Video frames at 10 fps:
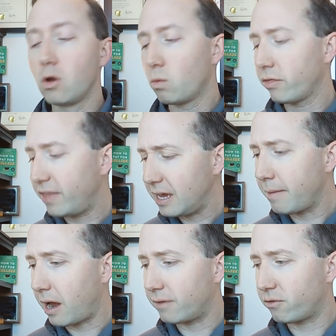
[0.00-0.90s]
Well, think
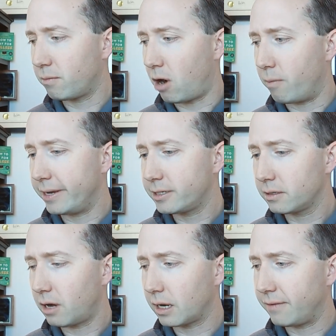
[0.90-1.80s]
about it for a moment.
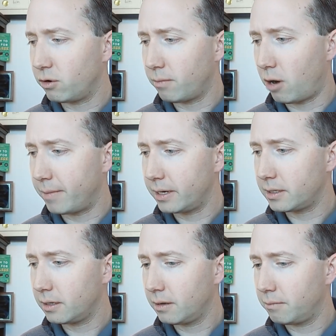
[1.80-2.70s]
I'll give you a moment.